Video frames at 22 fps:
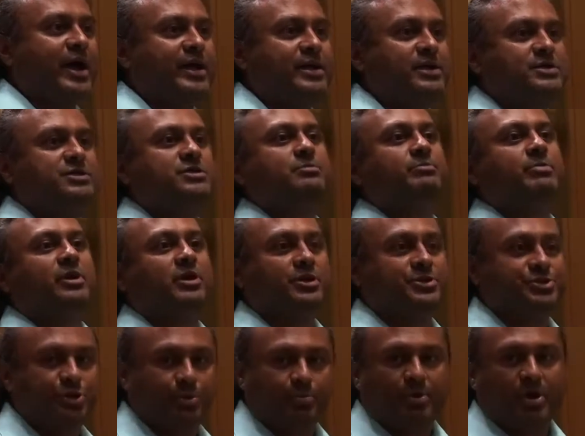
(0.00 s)
to
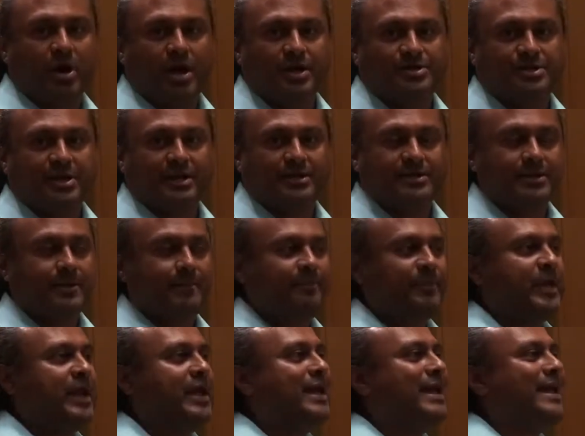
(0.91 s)
build your project.
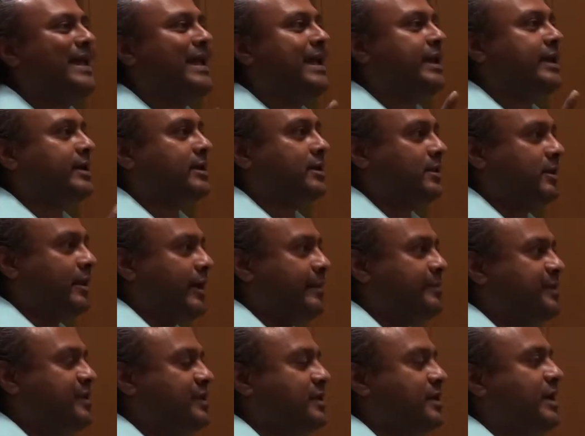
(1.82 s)
In
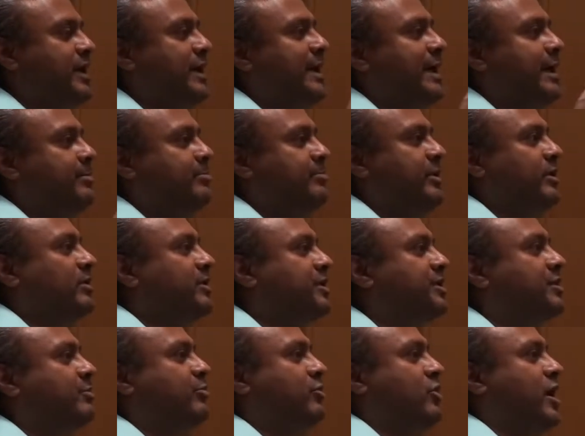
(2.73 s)
Eclipse, it builds
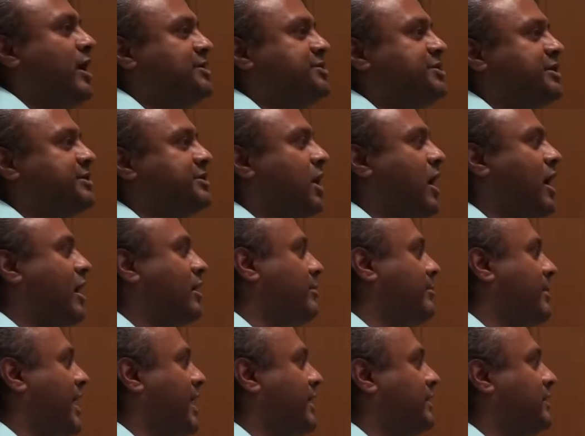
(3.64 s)
the project
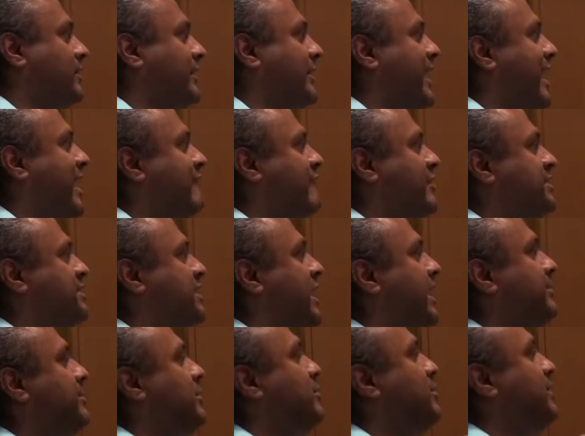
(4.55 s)
automatically every
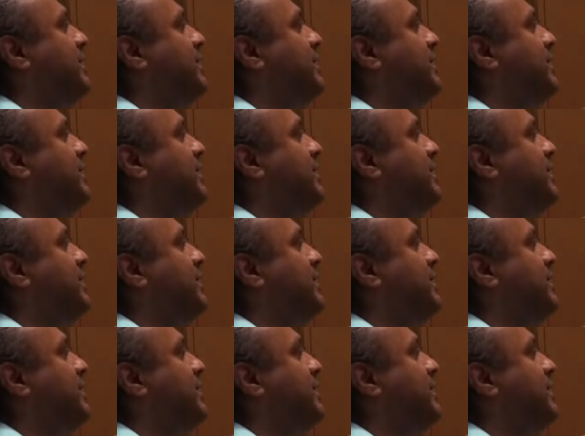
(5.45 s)
time you